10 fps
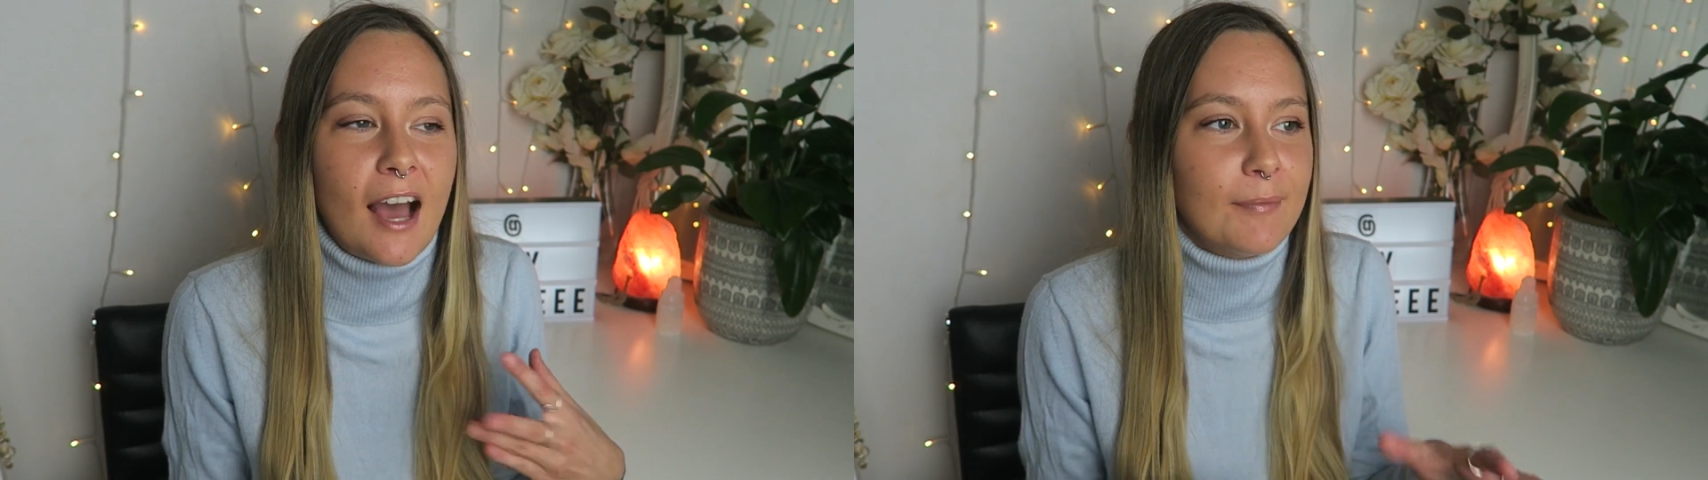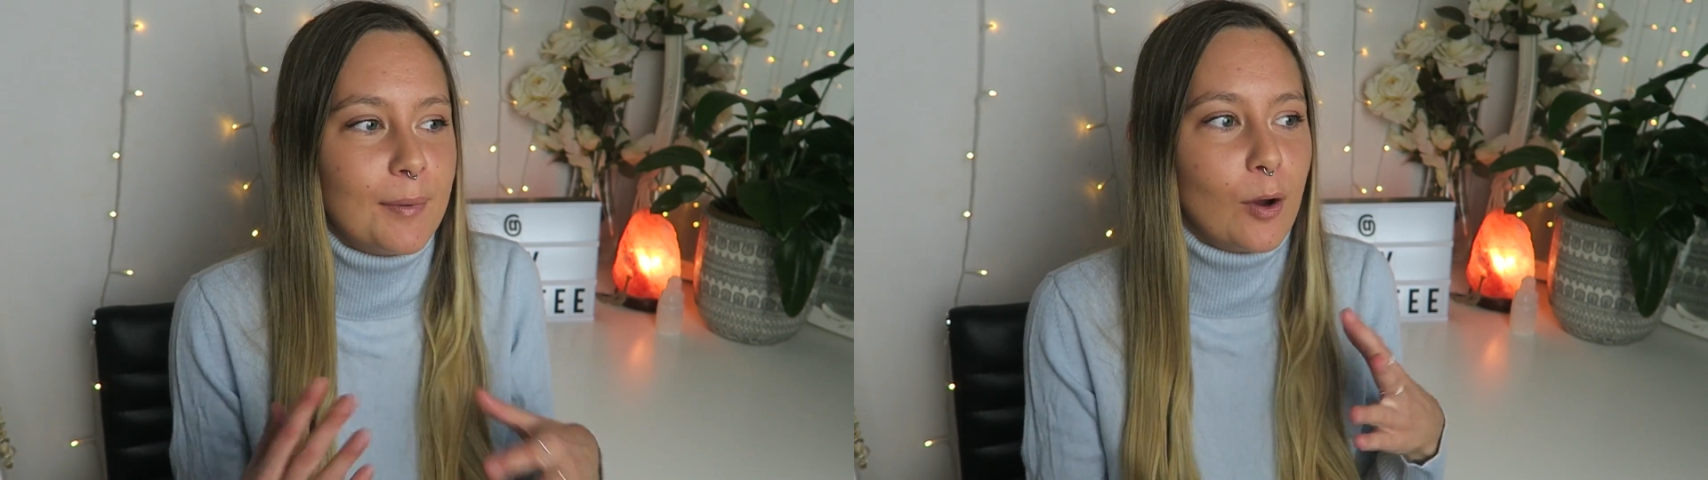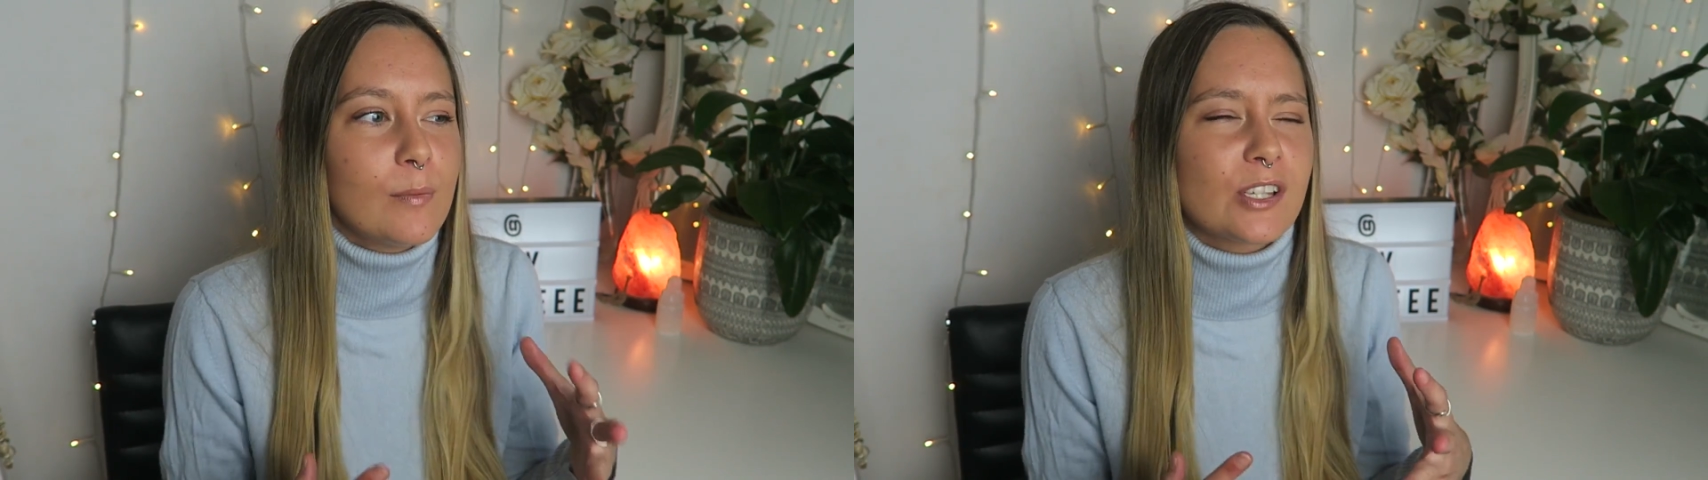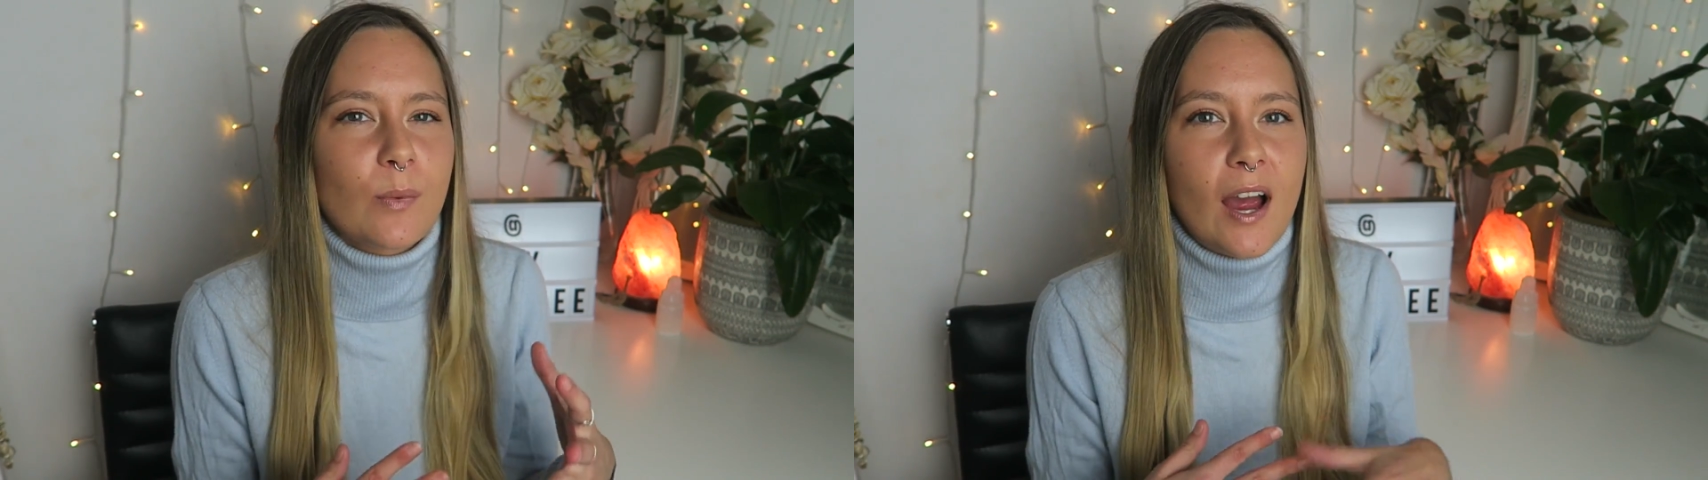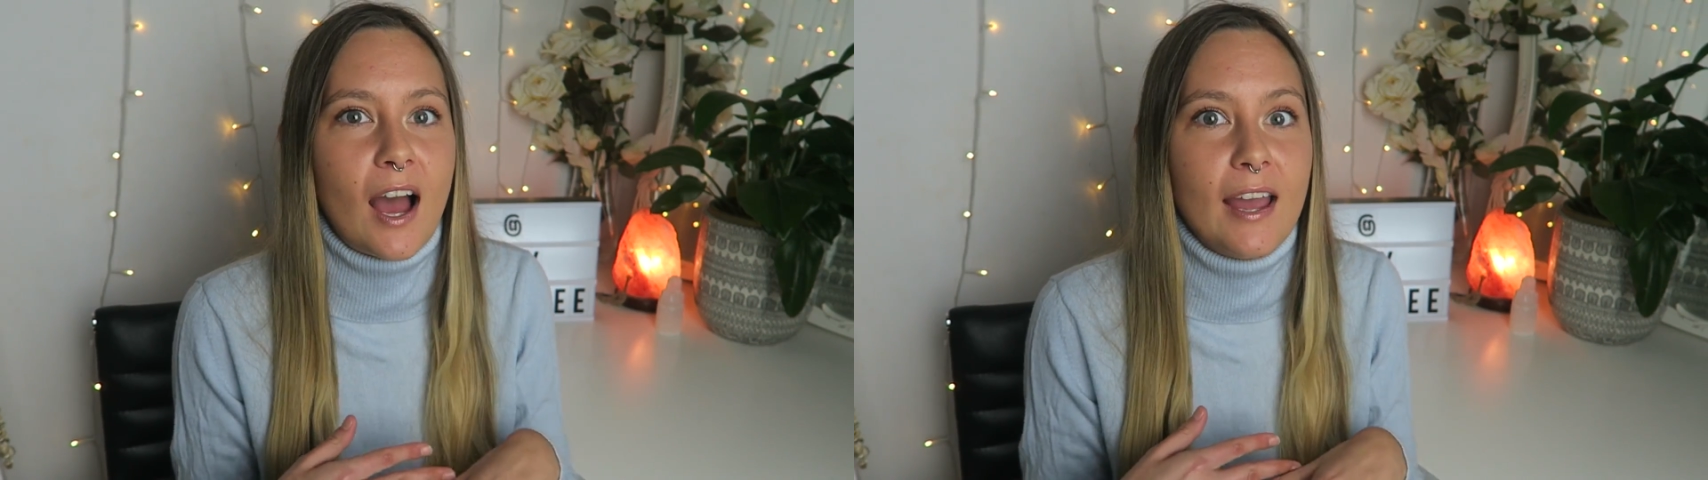have my
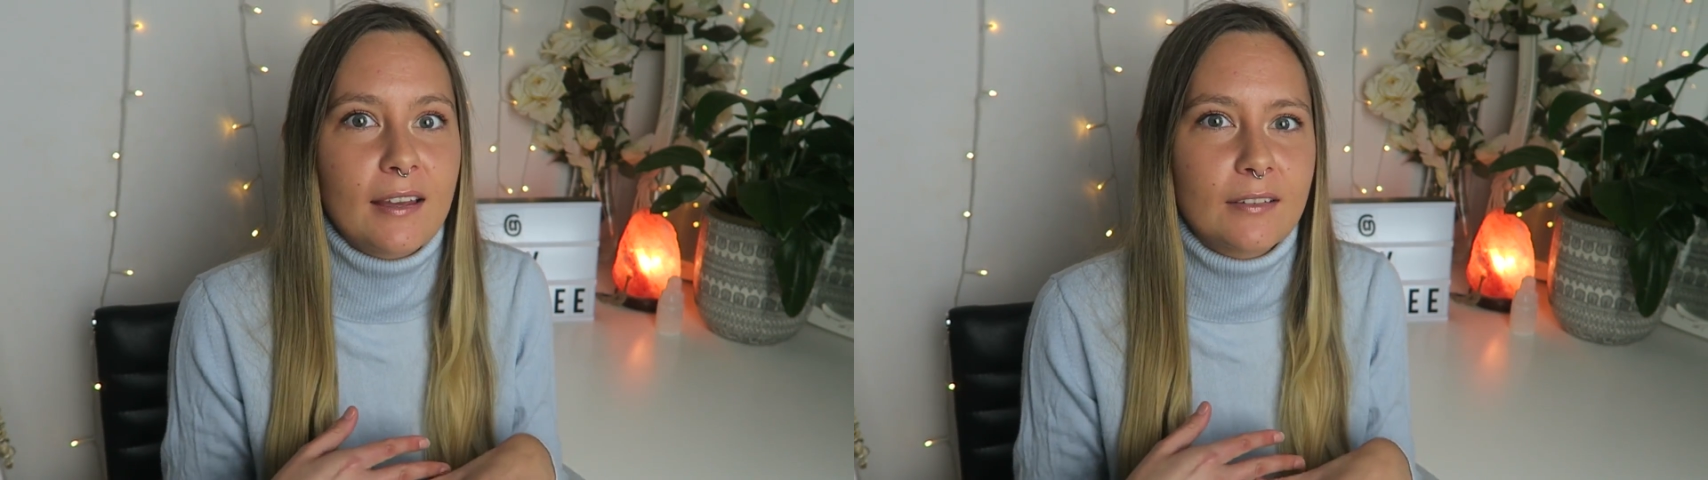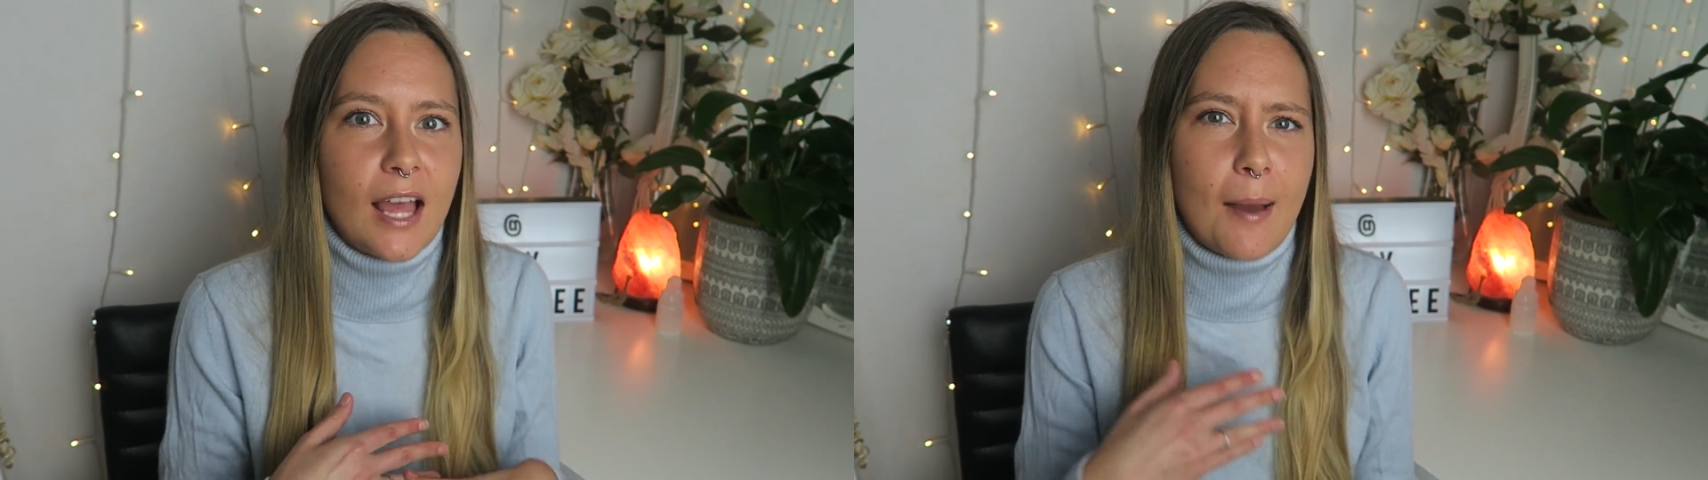moments where I